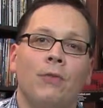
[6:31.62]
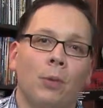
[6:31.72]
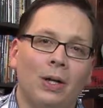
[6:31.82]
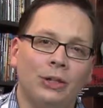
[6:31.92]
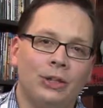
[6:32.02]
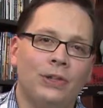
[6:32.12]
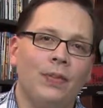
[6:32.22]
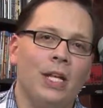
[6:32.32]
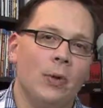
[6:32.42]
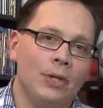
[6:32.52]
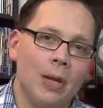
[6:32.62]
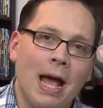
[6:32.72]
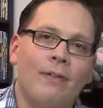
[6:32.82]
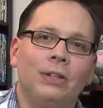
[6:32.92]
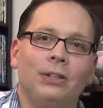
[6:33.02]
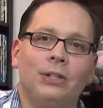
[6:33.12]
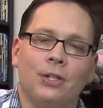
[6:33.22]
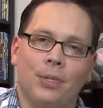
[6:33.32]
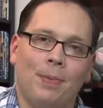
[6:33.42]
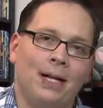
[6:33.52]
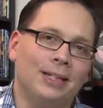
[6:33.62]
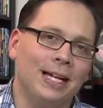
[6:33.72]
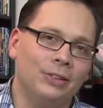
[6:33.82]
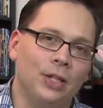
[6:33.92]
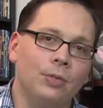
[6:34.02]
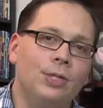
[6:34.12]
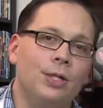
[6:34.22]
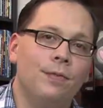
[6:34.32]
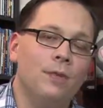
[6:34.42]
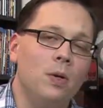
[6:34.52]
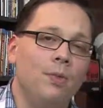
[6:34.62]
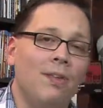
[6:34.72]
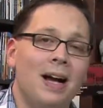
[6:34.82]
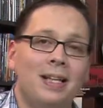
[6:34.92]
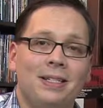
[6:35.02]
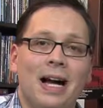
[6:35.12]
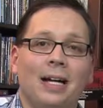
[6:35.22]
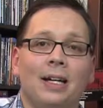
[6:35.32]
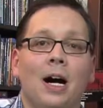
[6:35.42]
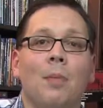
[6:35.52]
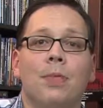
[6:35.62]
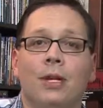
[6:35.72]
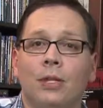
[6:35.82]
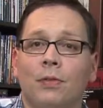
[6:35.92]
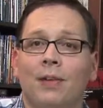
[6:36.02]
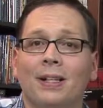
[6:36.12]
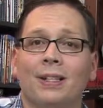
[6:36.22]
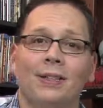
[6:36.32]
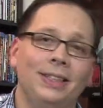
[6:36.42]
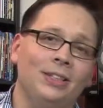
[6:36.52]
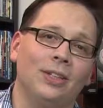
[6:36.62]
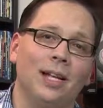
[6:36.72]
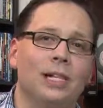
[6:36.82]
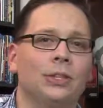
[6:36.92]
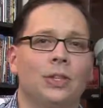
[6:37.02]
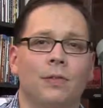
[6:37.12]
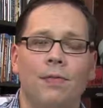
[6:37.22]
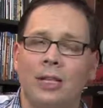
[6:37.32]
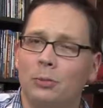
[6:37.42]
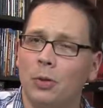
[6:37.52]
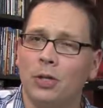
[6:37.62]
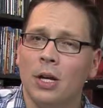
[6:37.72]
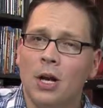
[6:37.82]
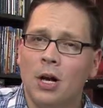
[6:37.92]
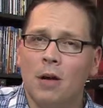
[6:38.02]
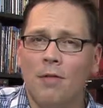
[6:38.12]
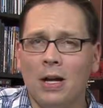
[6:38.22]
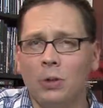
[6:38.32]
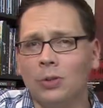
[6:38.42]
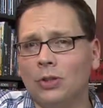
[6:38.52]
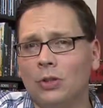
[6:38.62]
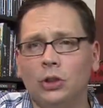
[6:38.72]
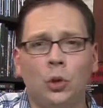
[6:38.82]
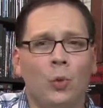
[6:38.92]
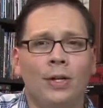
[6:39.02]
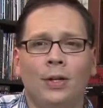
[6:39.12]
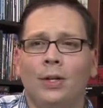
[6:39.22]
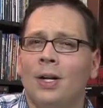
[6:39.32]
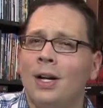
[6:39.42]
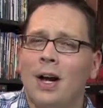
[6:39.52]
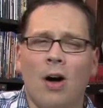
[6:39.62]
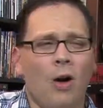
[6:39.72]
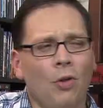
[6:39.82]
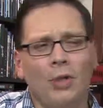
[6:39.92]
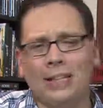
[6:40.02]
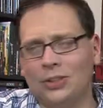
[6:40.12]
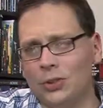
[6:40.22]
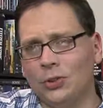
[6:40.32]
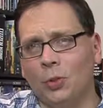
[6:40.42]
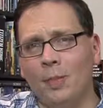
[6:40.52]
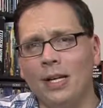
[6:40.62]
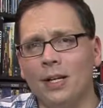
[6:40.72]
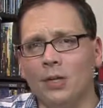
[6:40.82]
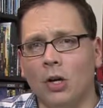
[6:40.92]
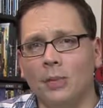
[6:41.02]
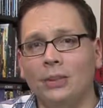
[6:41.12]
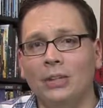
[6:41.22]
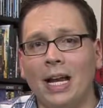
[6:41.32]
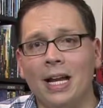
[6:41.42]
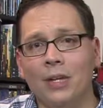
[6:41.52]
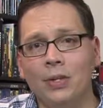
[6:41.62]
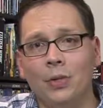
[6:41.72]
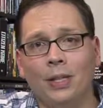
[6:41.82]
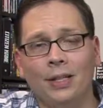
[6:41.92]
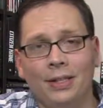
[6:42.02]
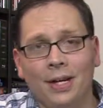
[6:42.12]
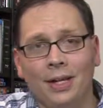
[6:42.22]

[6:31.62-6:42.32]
watching this video and you haven't listened to the podcast, go to thefilmfind.com. There you'll find the links to like us on Facebook, follow us on Twitter, all that social media garbage, and you can